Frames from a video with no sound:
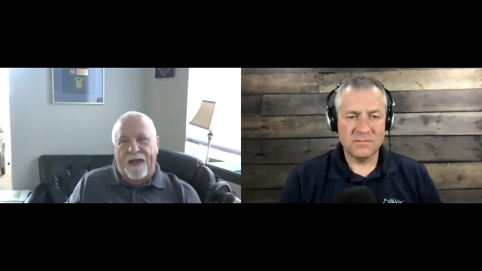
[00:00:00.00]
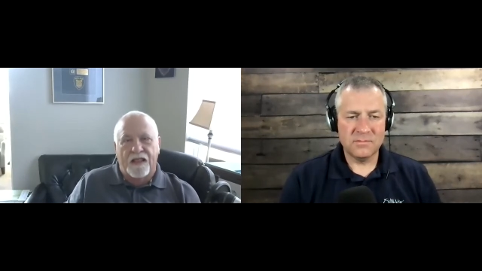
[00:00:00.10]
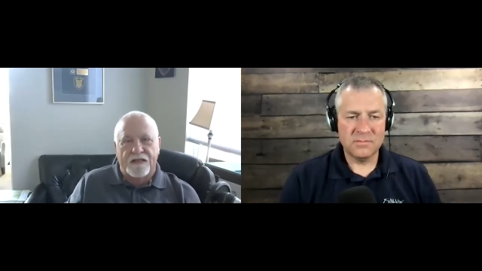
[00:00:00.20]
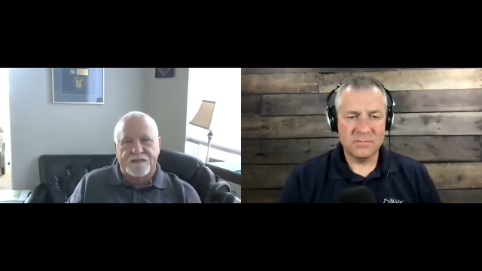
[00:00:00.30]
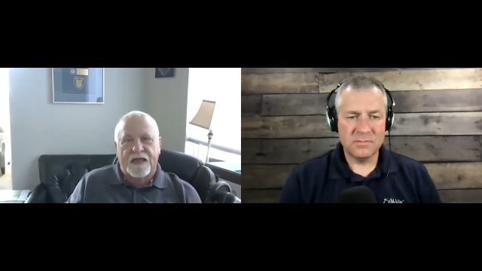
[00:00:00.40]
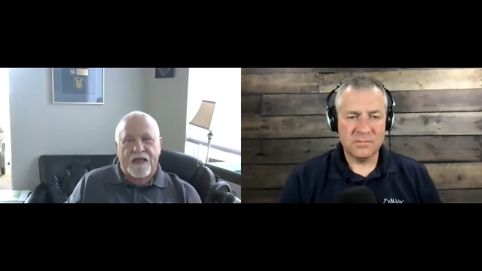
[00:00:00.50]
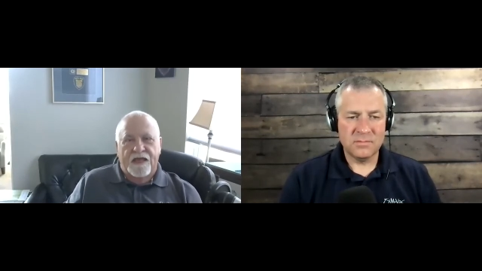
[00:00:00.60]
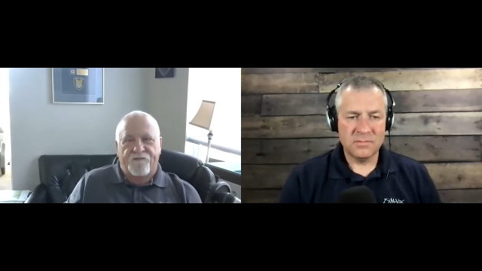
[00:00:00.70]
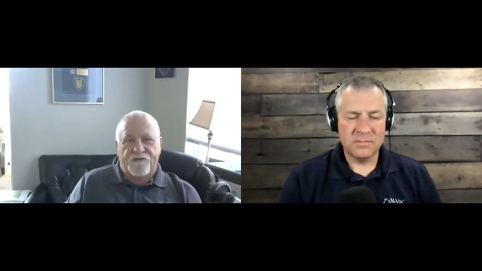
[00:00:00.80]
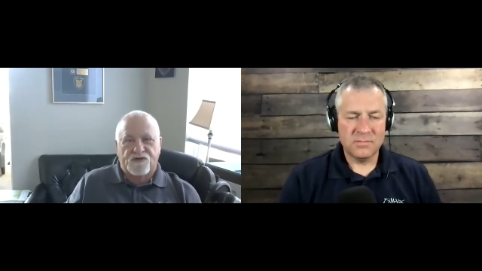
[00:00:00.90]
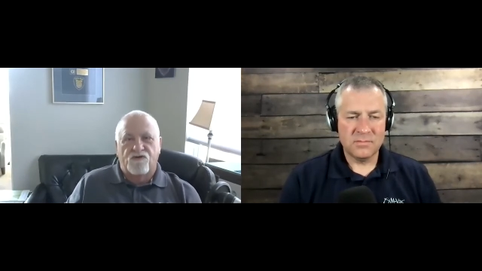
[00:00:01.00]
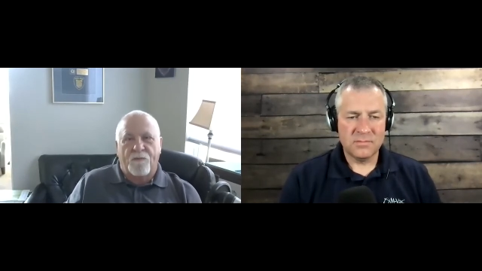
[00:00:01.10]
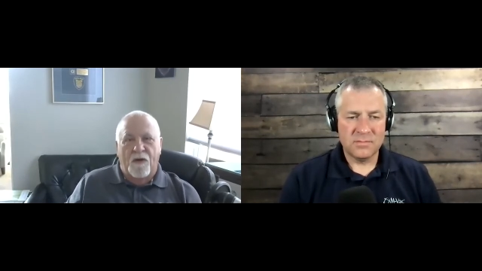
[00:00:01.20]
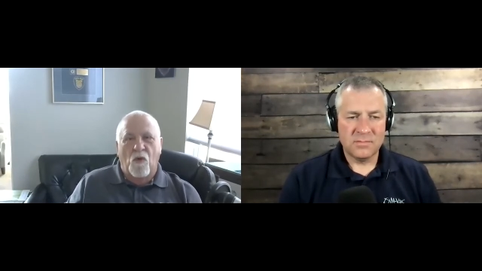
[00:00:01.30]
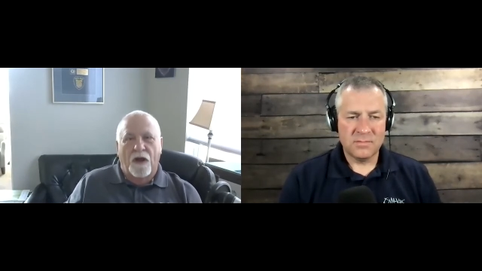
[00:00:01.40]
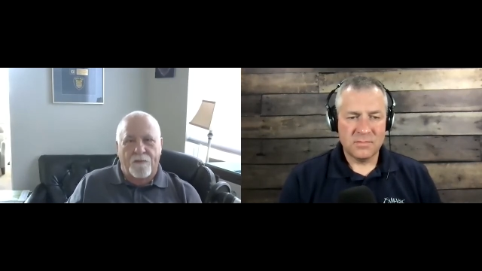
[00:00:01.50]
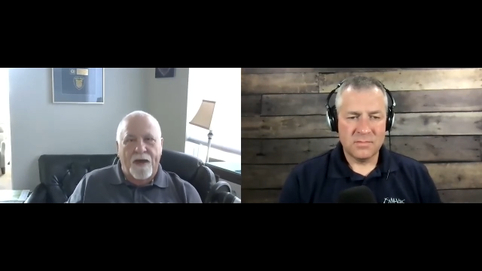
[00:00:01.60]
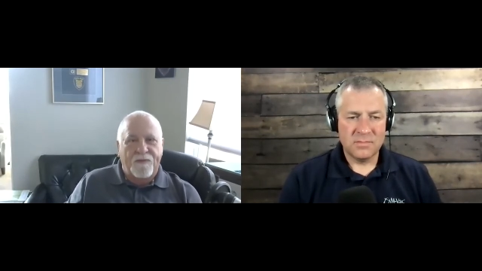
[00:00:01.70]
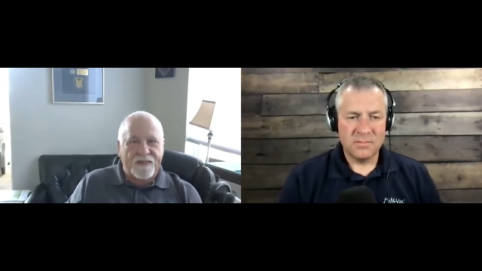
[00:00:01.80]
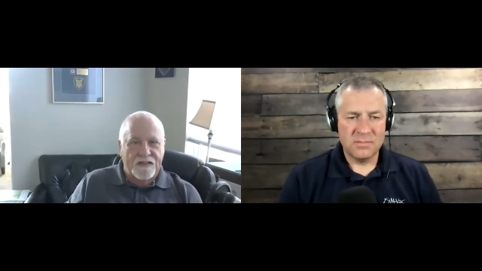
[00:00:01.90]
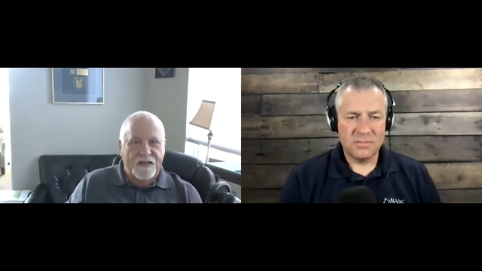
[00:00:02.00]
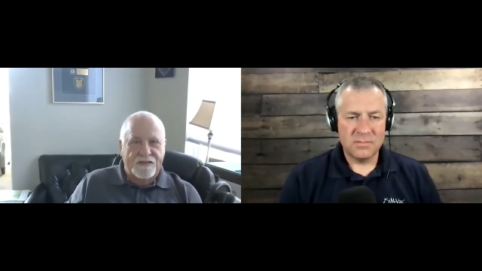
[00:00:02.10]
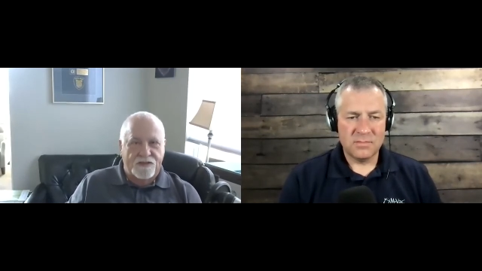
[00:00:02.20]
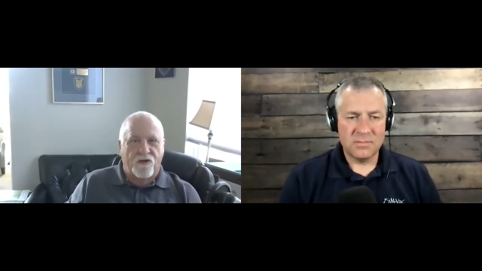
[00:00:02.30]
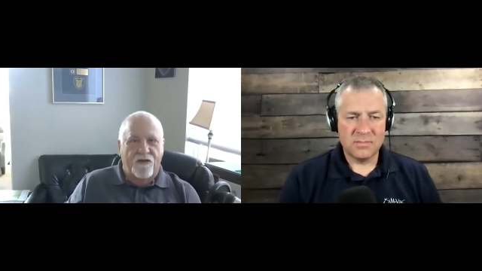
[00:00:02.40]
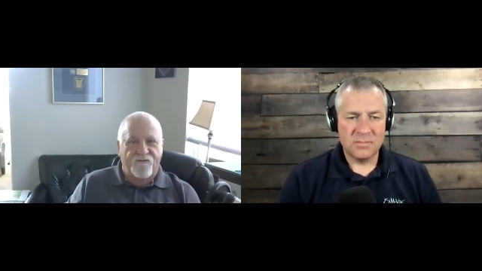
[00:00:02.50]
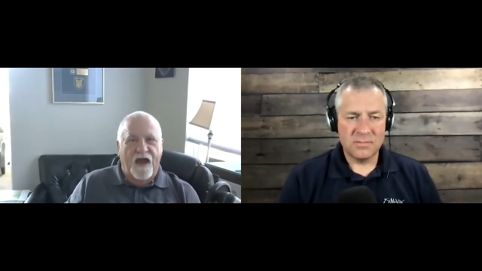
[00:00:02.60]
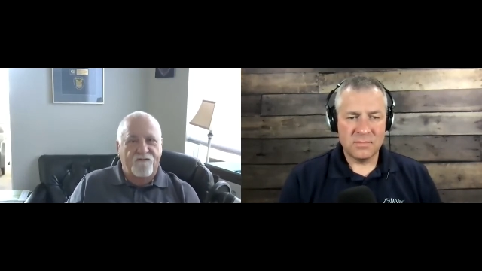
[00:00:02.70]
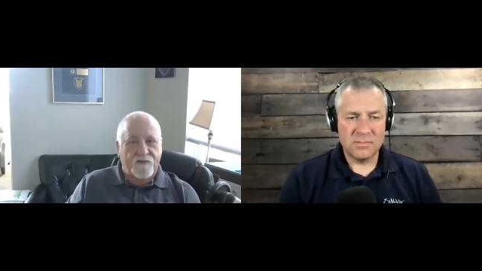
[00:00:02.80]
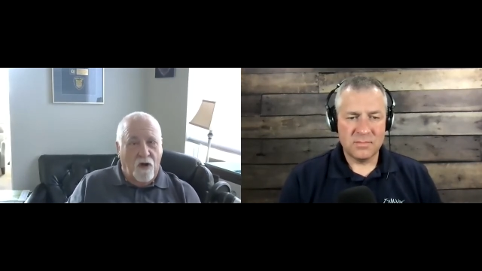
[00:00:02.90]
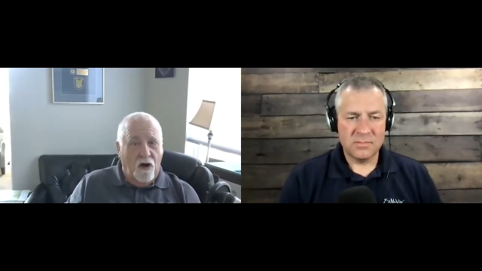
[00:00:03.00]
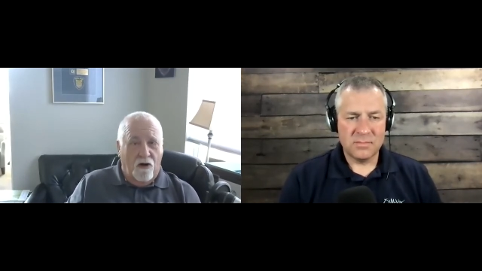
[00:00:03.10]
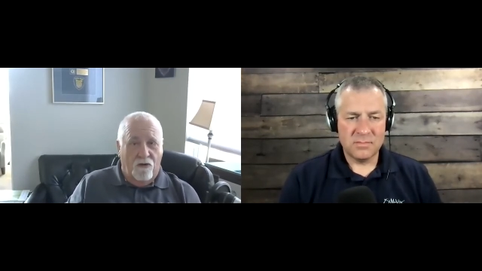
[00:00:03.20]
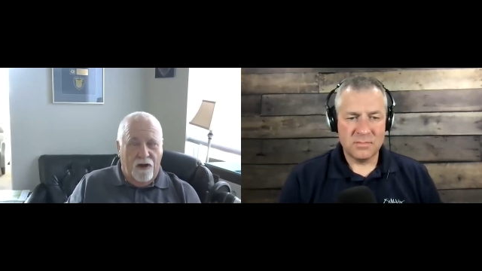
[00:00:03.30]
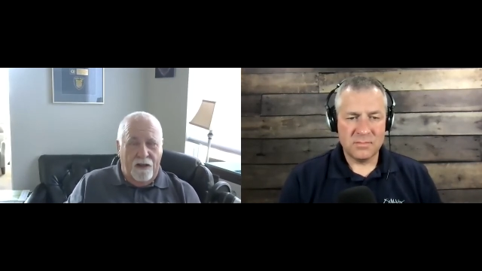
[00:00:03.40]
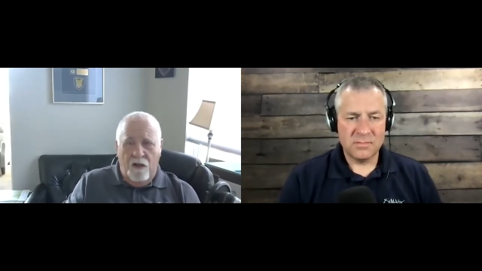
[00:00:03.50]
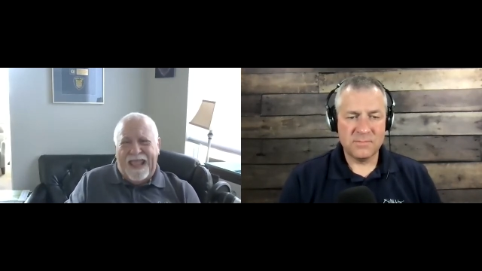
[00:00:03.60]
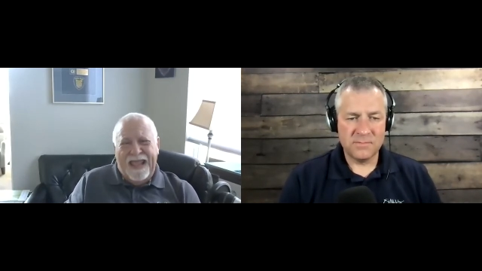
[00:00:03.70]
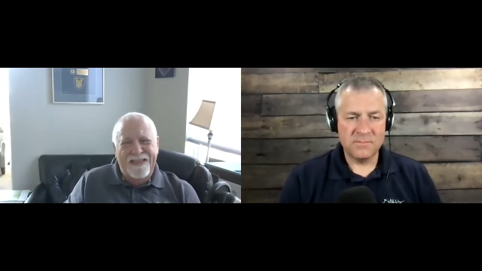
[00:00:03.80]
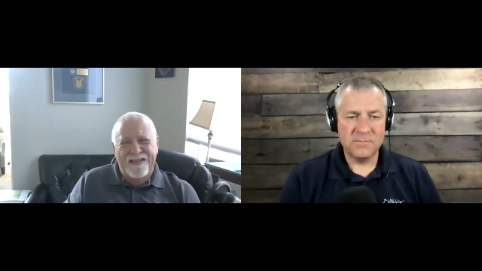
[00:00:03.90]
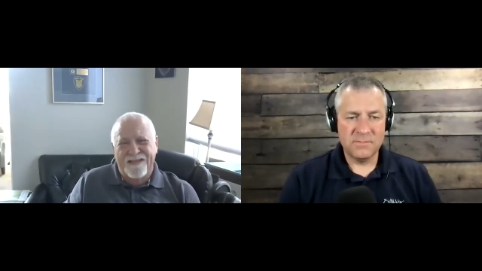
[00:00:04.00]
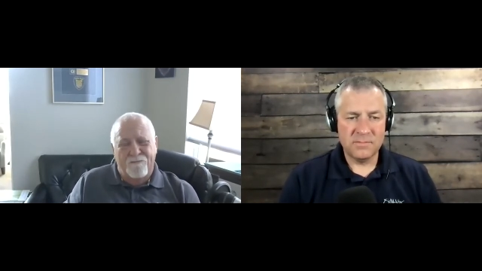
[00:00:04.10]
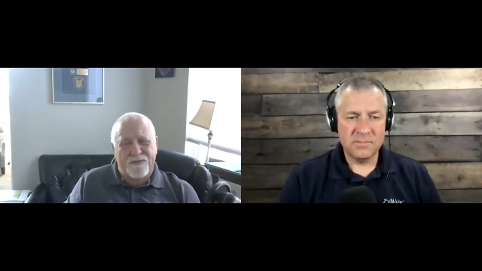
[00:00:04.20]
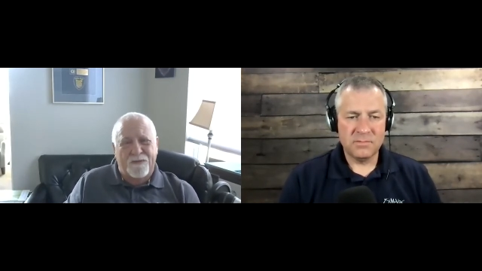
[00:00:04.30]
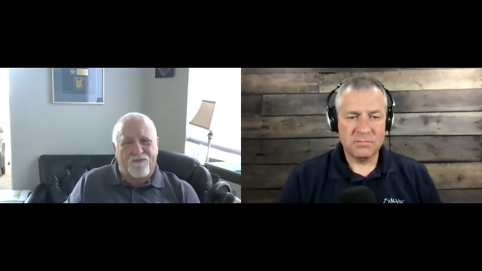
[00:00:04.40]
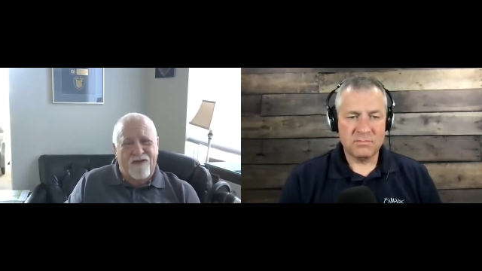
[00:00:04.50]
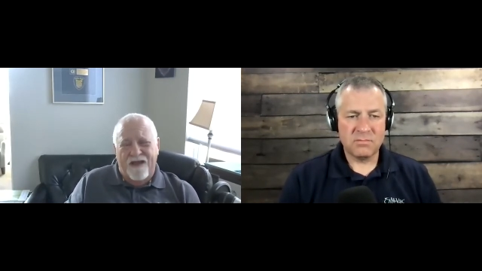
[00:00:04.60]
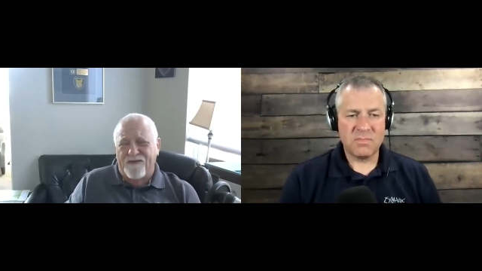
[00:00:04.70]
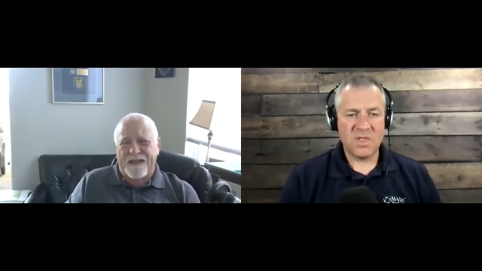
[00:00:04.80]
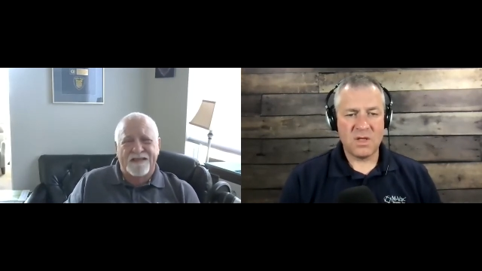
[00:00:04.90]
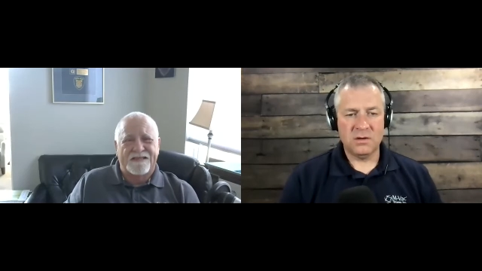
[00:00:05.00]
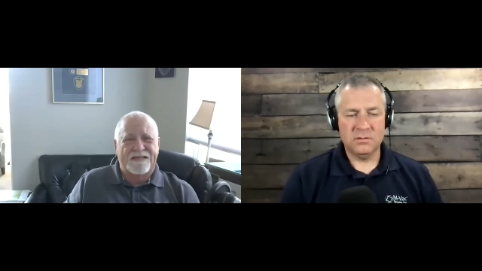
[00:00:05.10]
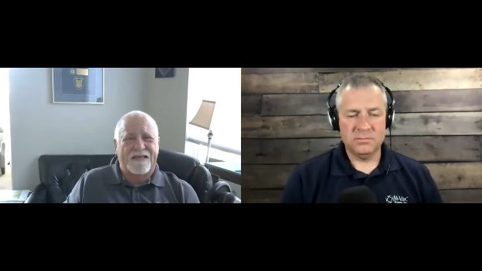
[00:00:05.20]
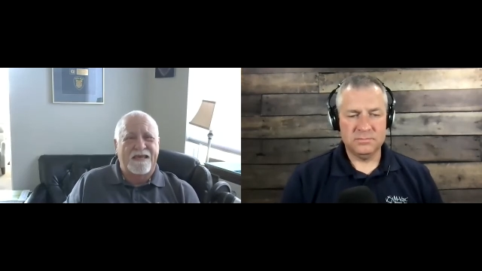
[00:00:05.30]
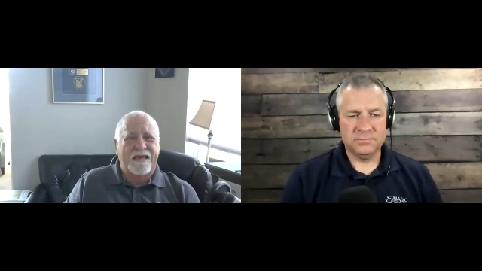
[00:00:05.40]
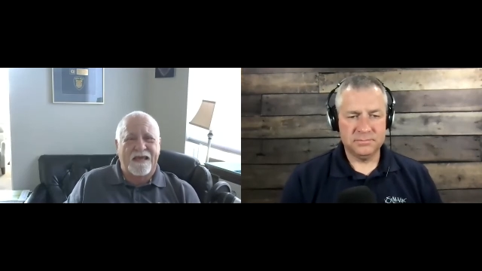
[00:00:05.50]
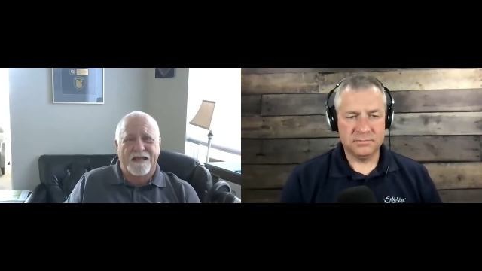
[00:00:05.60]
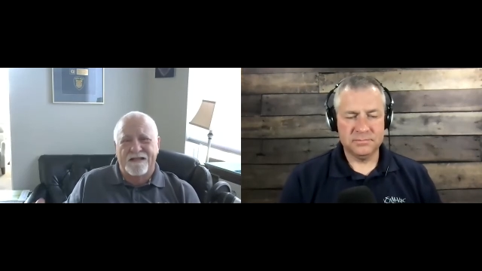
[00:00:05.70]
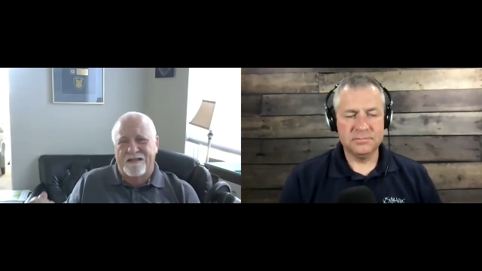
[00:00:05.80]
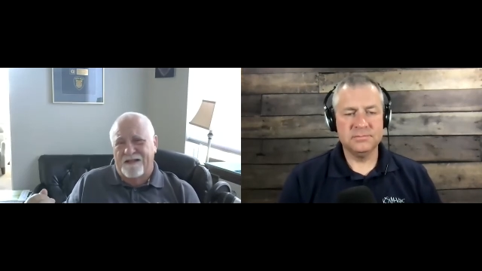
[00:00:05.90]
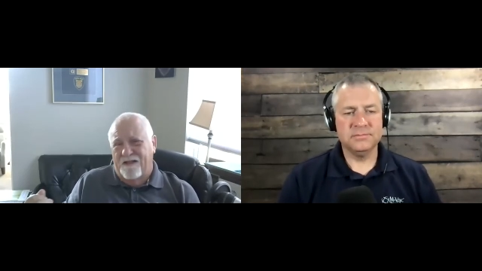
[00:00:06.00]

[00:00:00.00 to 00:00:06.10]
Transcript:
Speaker 1: balance. If you screw up on one, it might be the lead story at five tomorrow, right? And then the depravity you see, and